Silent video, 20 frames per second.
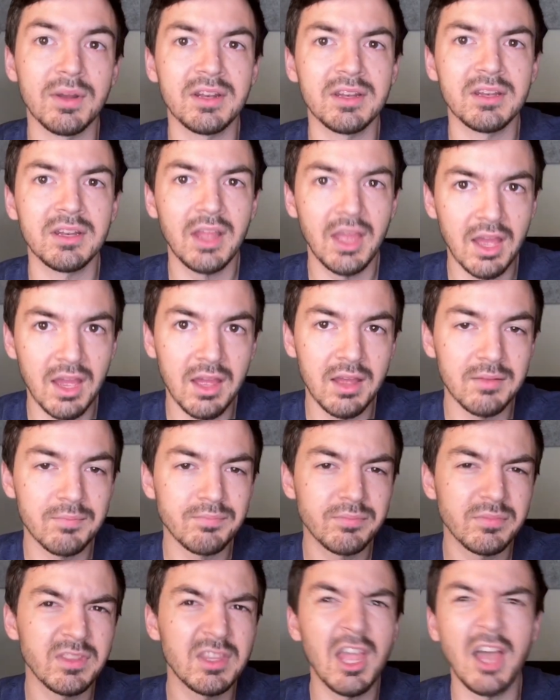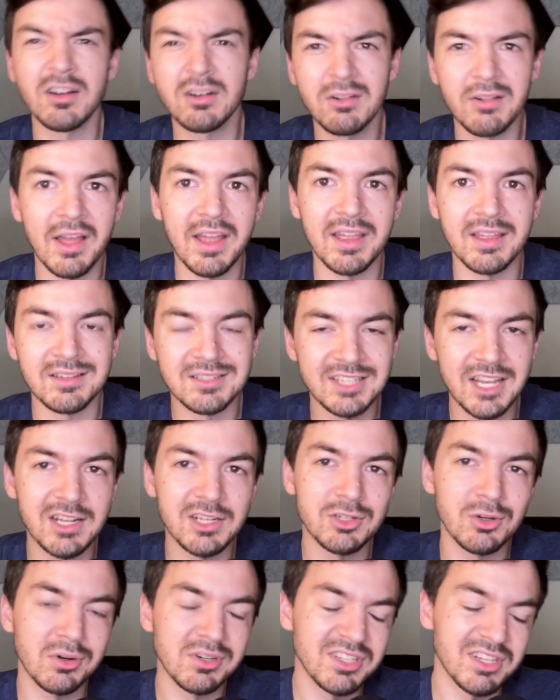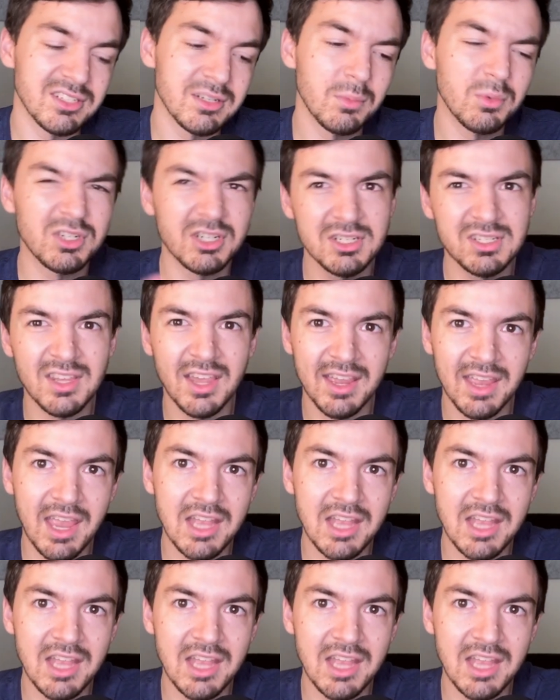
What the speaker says: and the underlying data storage system, which is like